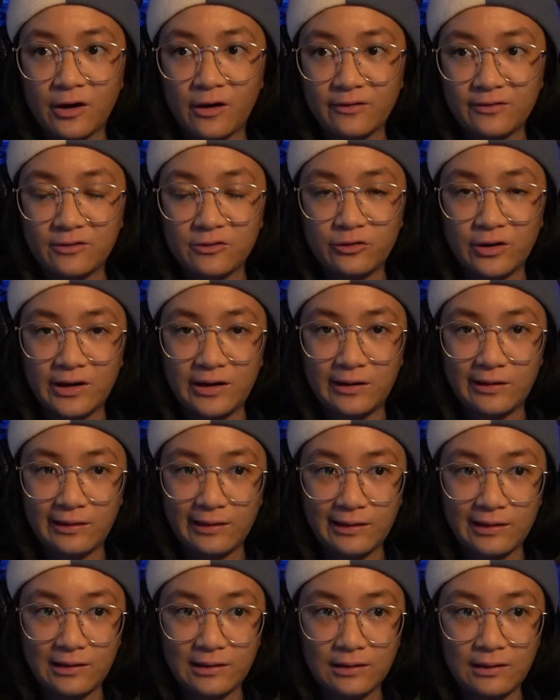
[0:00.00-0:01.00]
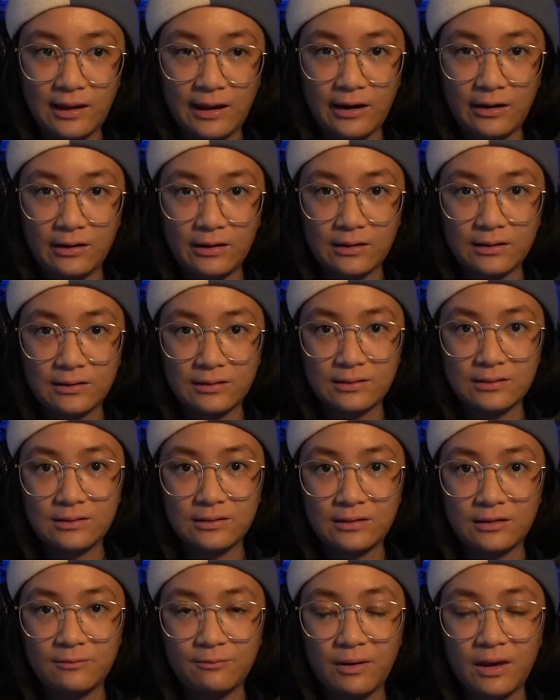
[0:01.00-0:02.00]
concentrated like area
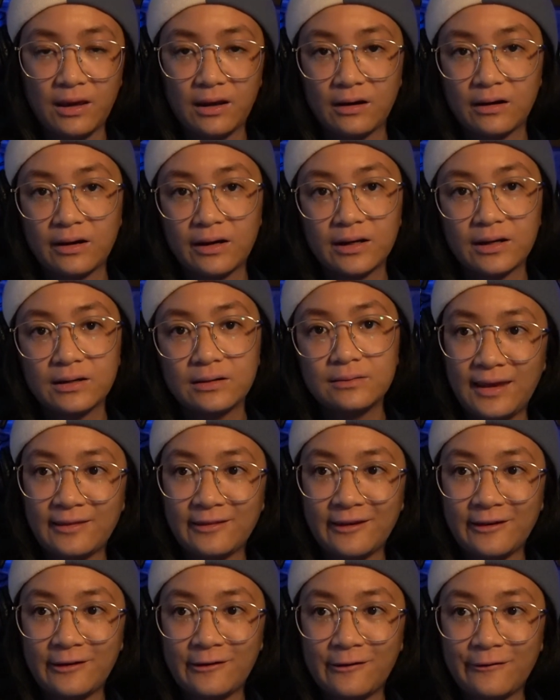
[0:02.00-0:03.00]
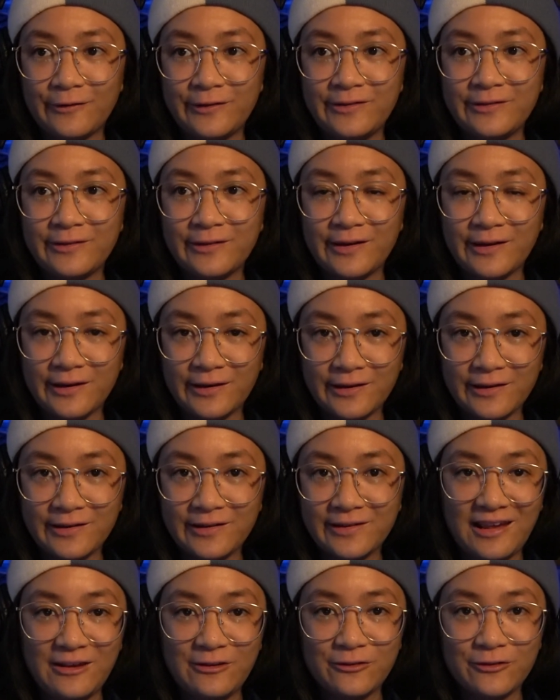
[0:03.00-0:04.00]
in the Bay Area, and like all these
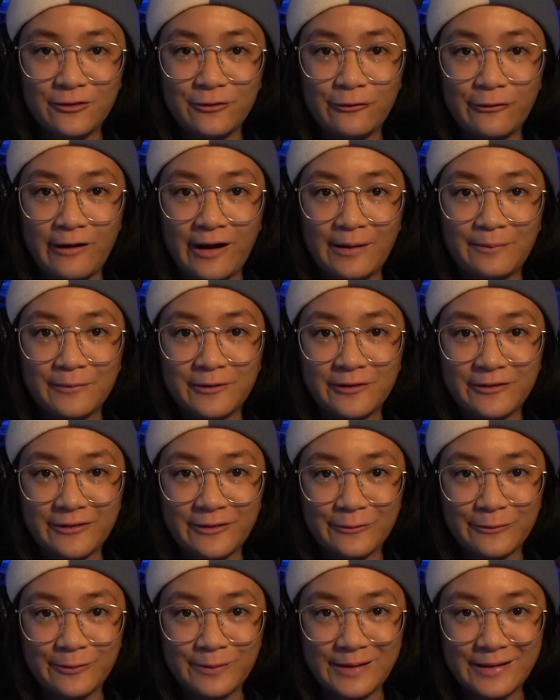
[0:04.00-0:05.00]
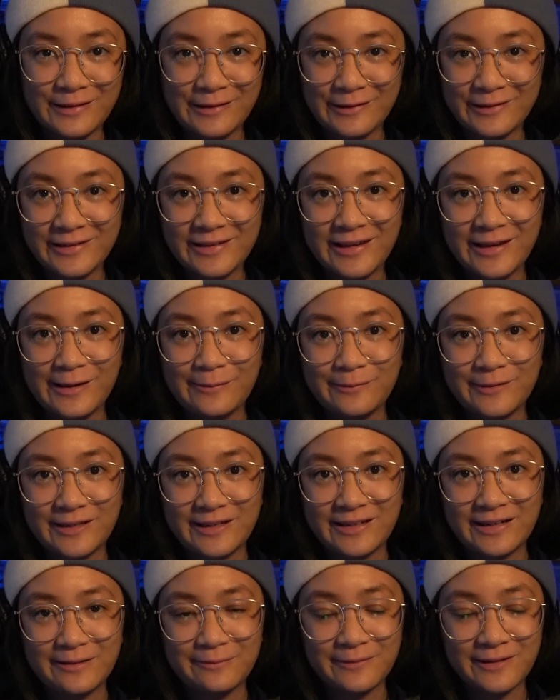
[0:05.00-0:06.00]
like Asian grandmas would be looking at
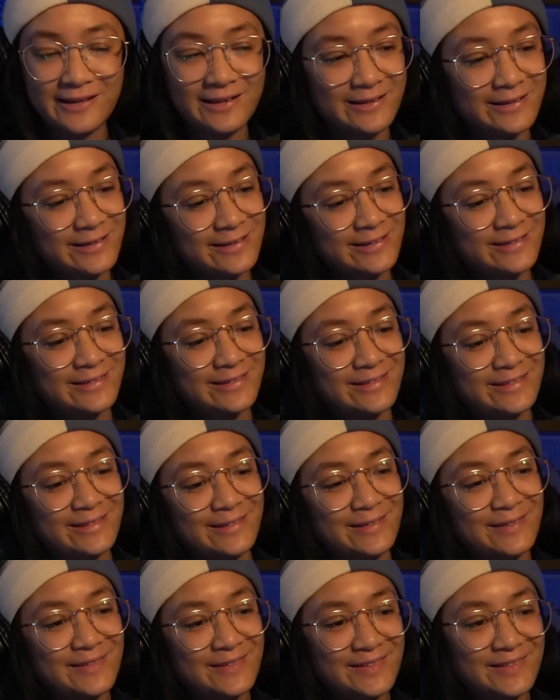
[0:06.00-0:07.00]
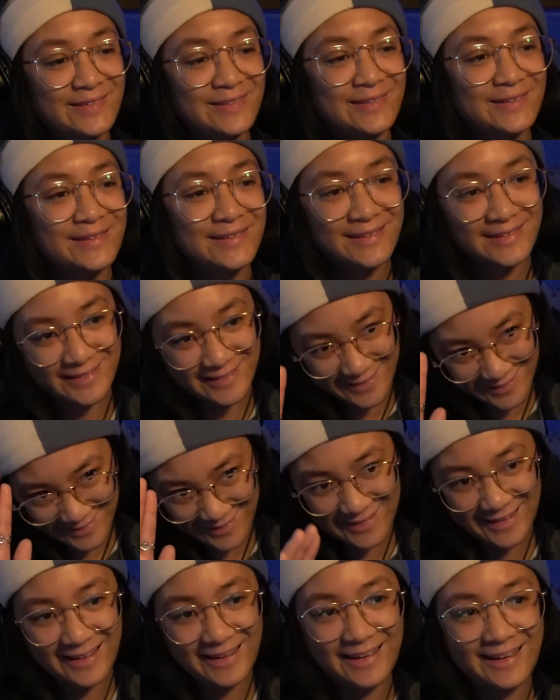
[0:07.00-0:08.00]
me and I'm like,
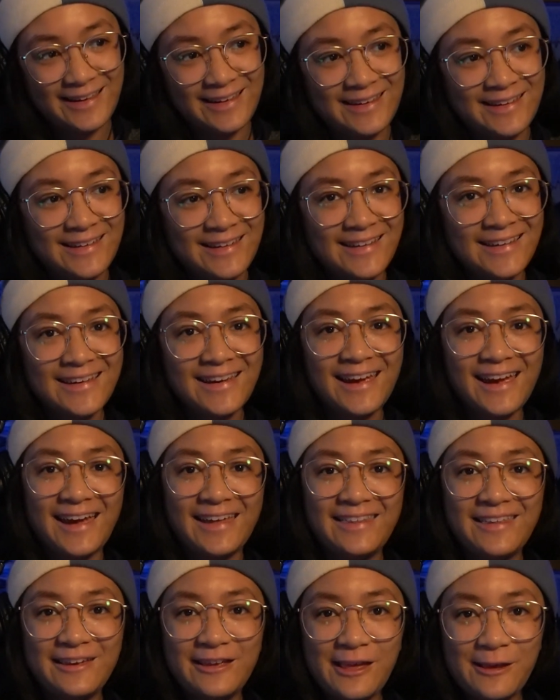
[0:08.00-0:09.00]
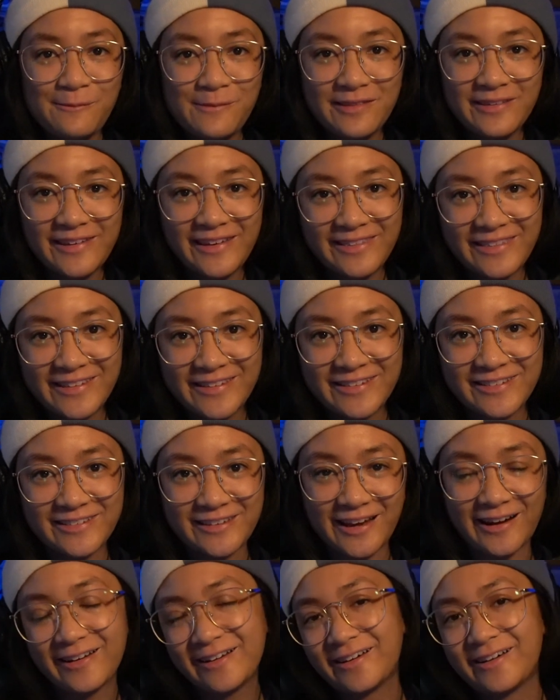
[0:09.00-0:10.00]
hi, and they give me like the
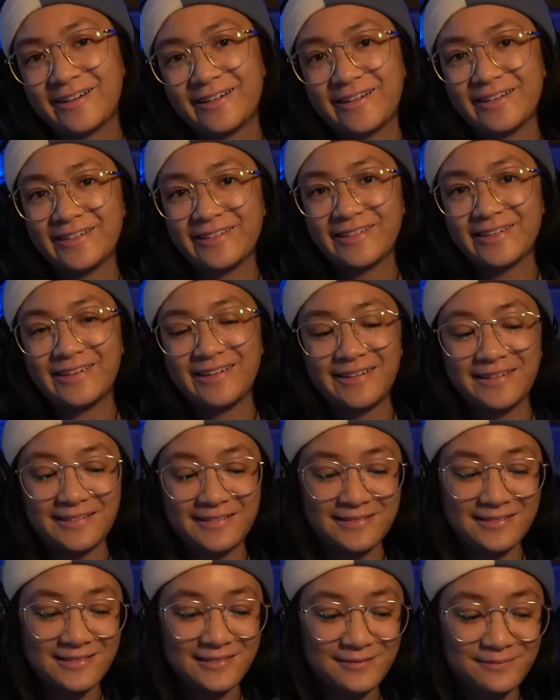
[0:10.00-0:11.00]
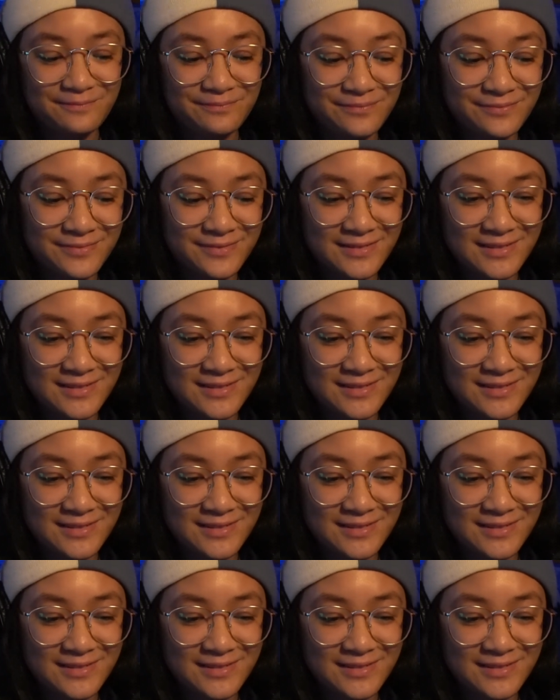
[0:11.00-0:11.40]
side eye like all